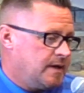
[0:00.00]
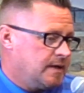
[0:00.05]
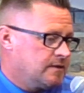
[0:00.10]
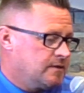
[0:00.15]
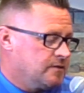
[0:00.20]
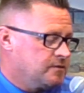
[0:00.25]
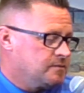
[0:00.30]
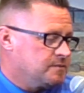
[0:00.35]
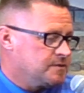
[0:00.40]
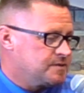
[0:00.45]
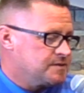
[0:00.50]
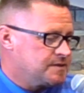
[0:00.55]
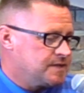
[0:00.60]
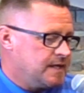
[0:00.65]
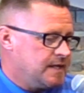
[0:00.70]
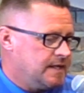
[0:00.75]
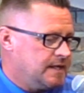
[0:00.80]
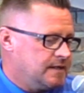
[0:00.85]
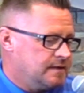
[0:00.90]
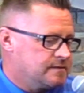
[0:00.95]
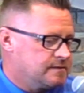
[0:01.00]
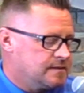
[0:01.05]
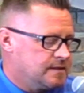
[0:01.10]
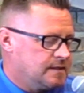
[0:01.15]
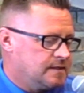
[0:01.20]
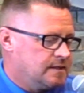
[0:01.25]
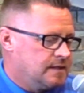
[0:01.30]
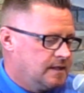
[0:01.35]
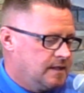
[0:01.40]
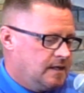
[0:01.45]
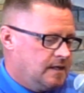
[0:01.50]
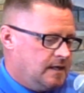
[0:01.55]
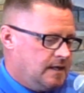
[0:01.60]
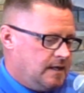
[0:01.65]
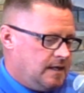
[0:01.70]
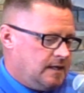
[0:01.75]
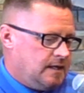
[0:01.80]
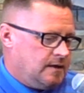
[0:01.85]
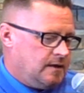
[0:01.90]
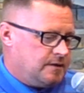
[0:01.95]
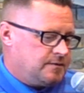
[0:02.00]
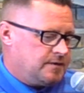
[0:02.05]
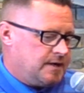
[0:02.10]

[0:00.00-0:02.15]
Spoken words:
make those mistakes. And, you know, I